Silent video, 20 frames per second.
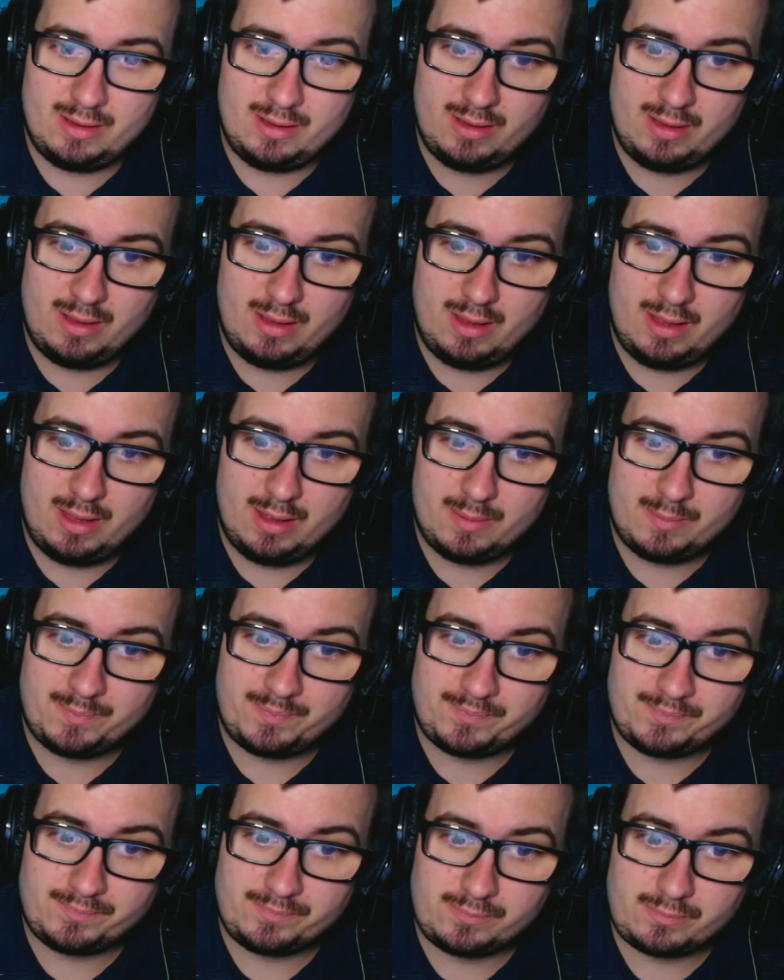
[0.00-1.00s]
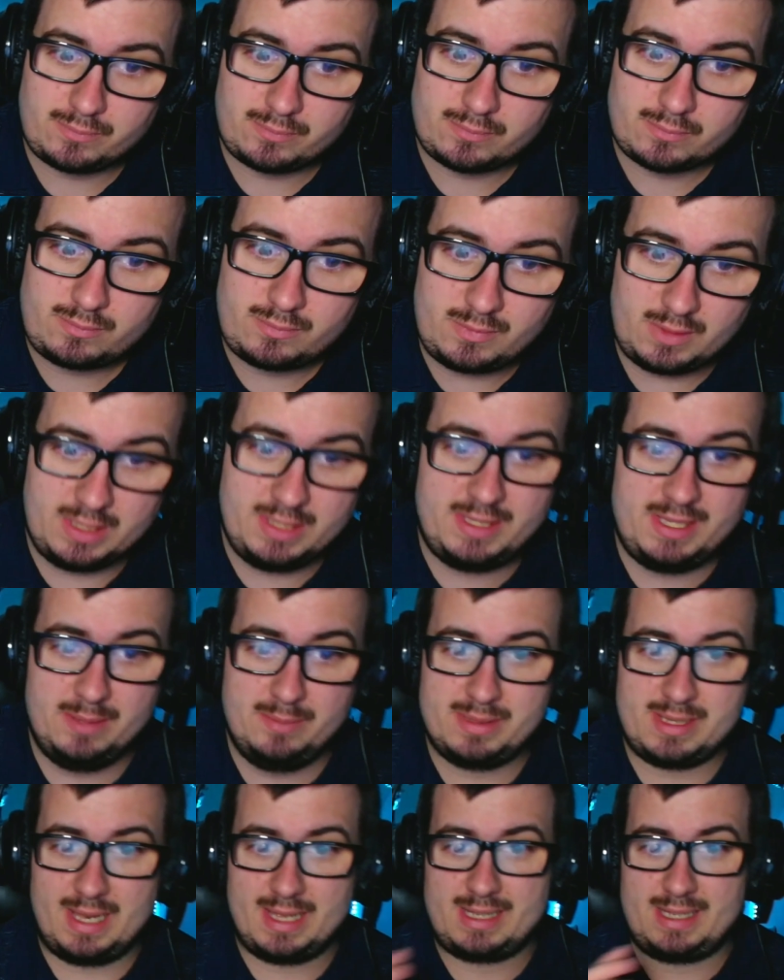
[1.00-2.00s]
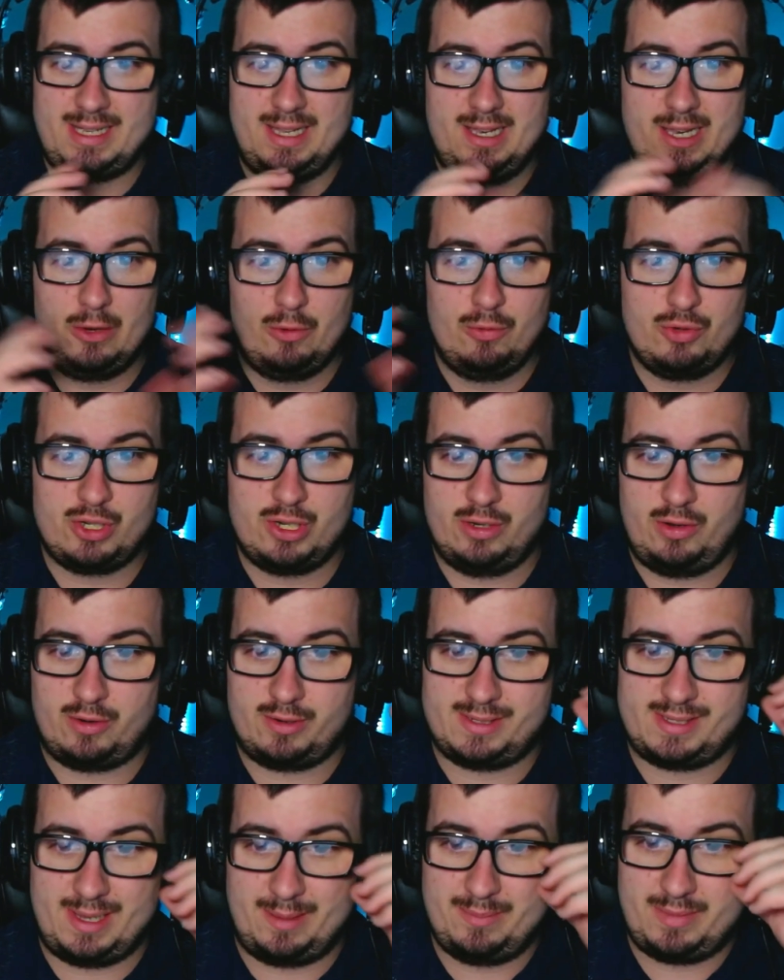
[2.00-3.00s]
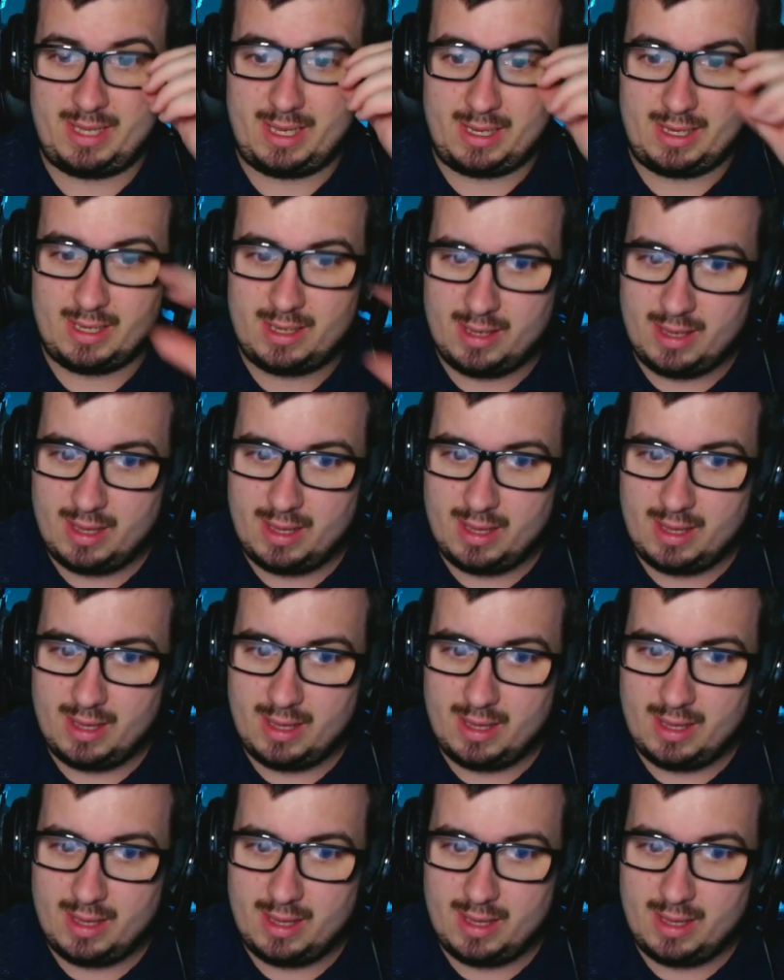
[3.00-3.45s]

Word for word: It seems like an illusion or something.